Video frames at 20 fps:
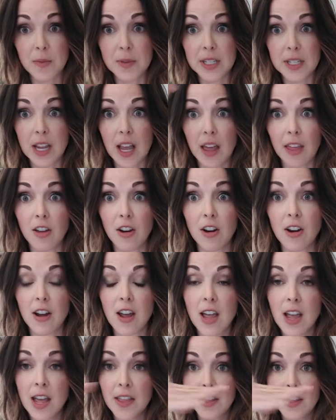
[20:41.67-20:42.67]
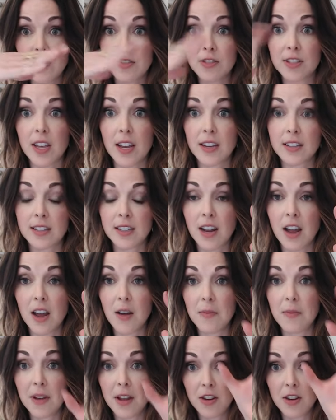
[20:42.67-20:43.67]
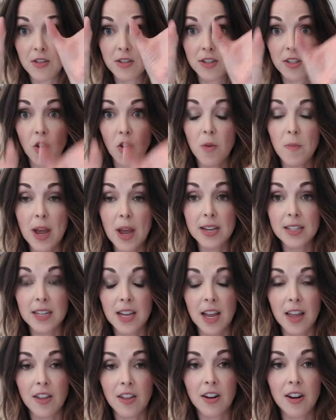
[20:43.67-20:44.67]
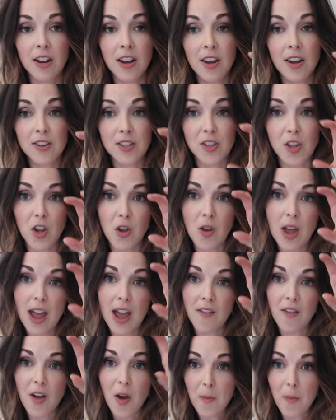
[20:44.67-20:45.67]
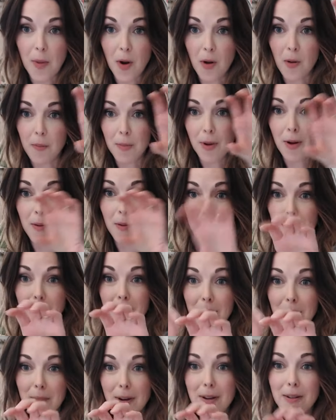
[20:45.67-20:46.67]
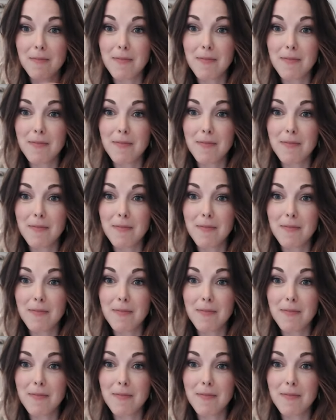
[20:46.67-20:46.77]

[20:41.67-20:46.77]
together, and then you slice it up and you sew them back together so that you have bonk, bonk, bonk, bonk,